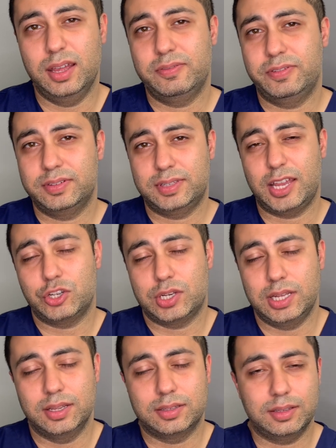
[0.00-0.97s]
Essentially
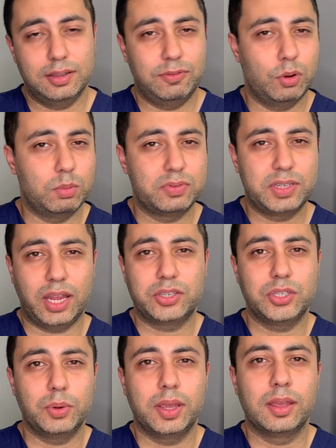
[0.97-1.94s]
it's a form of
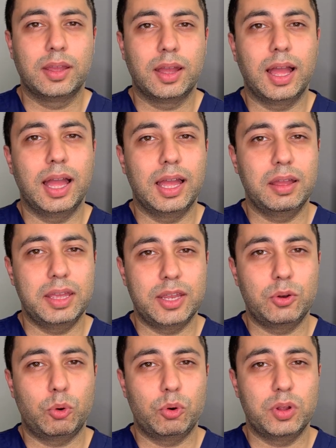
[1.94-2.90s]
tattooing,
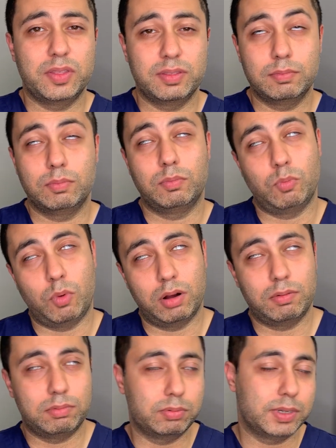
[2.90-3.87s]
and
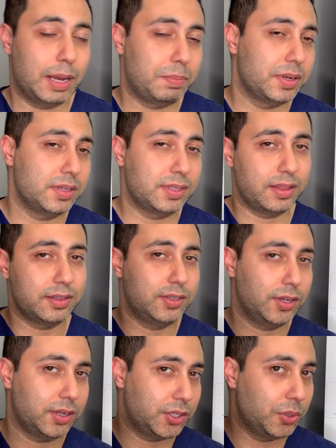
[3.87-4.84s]
what would happen is that the
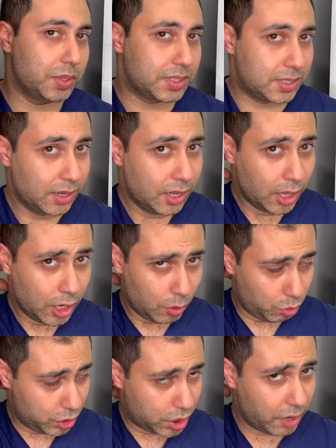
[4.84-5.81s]
tattooist
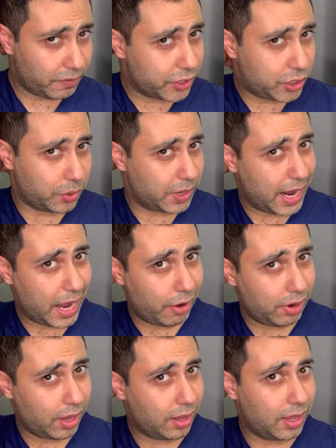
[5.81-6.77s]
would cover the donor
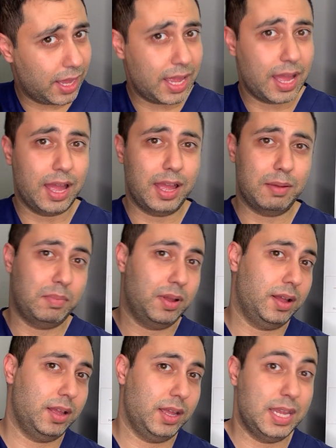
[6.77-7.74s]
area
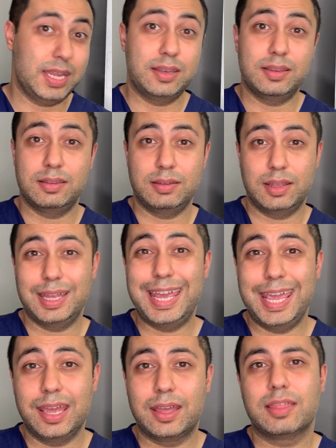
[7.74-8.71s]
in
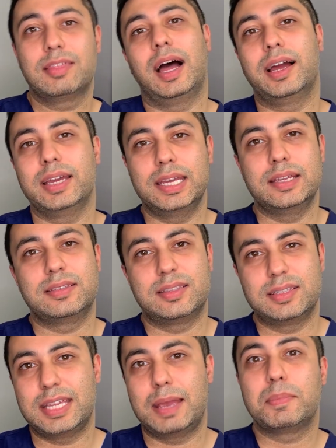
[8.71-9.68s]
ink that is the
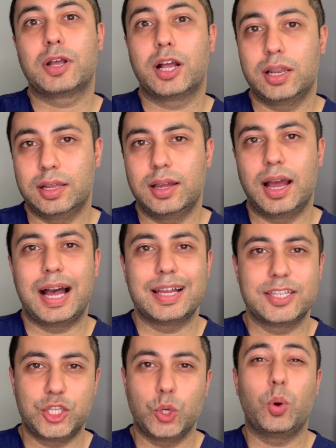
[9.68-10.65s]
same colour
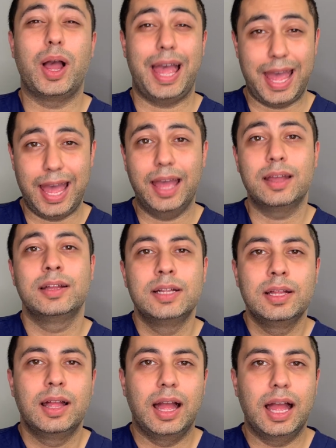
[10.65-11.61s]
as your hair,
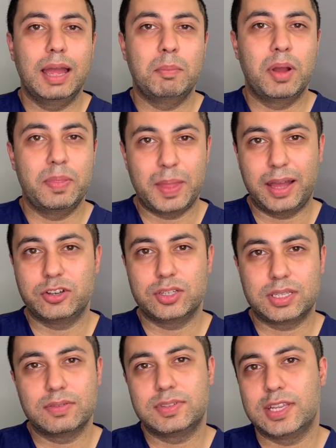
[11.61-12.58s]
and that just
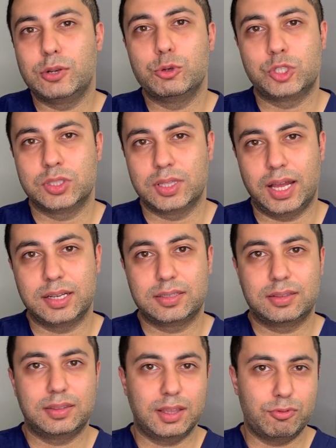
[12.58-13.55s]
gives the illusion that
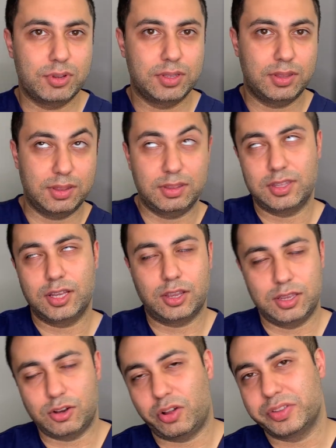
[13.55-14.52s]
you
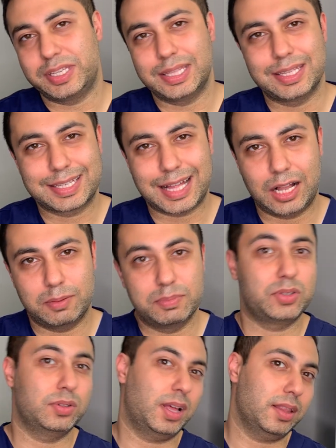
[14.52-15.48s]
can't see the scalp, so
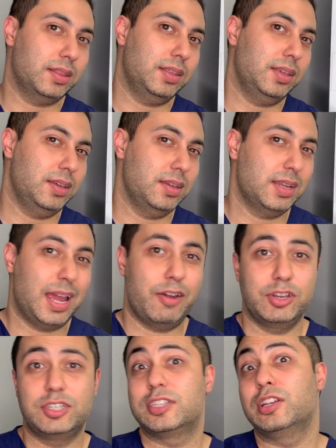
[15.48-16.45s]
that the area
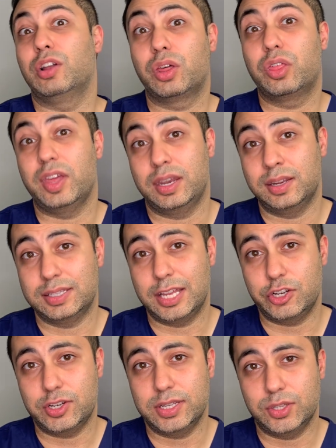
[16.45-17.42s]
doesn't look thin,
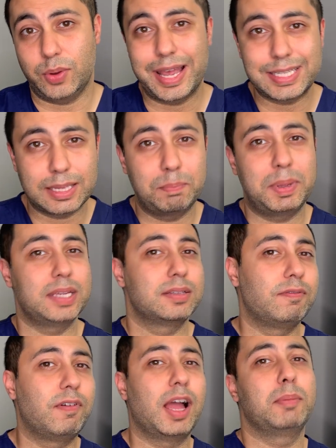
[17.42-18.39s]
essentially. So SMP is a
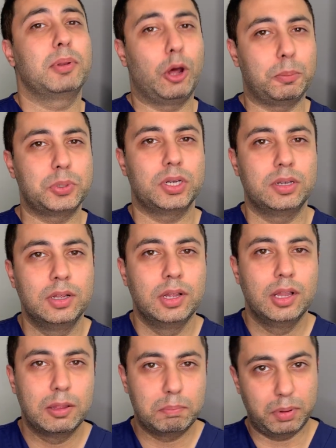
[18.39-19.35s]
viable option,
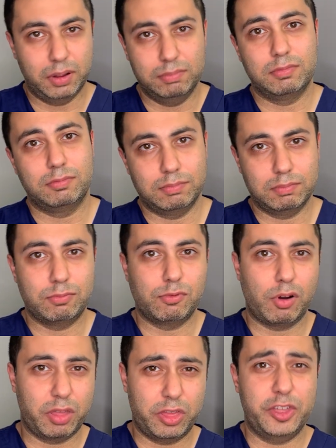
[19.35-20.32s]
but
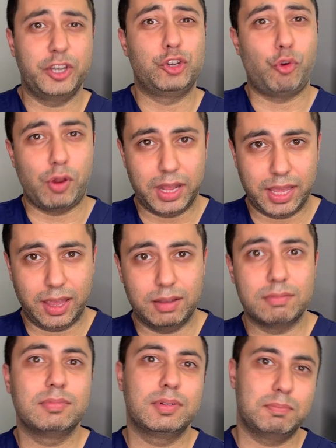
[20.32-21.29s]
rather than treating
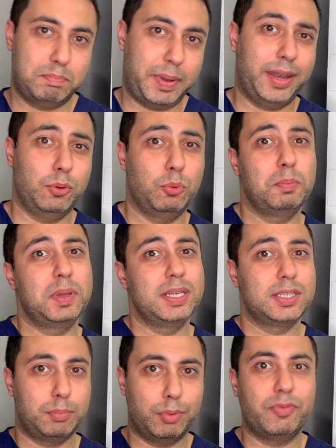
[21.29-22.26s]
it, better would be to
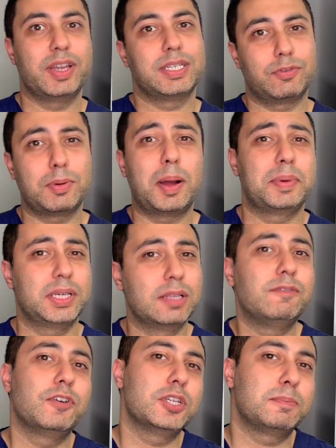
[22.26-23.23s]
prevent it from happening in the
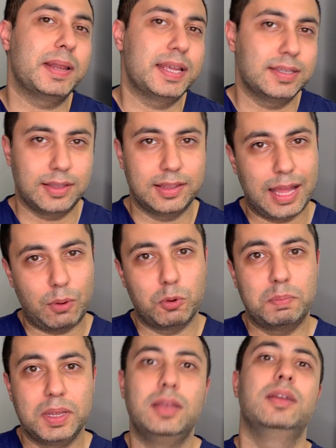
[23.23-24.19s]
first place, and that would
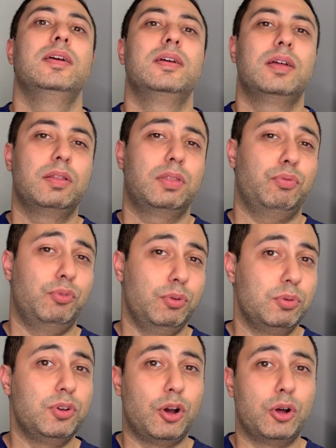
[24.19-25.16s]
be through
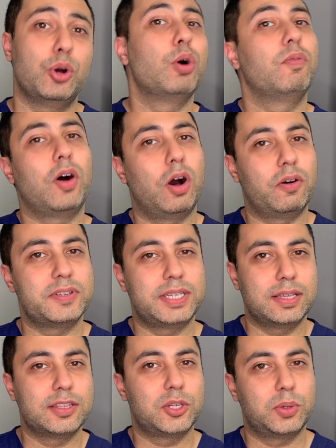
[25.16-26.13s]
not over harvesting
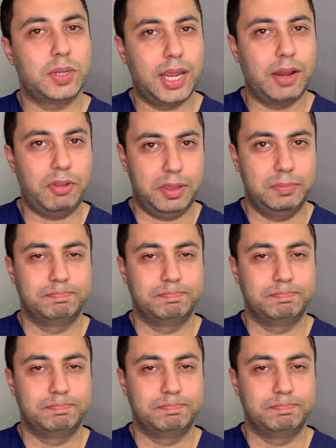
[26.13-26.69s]
the donor area.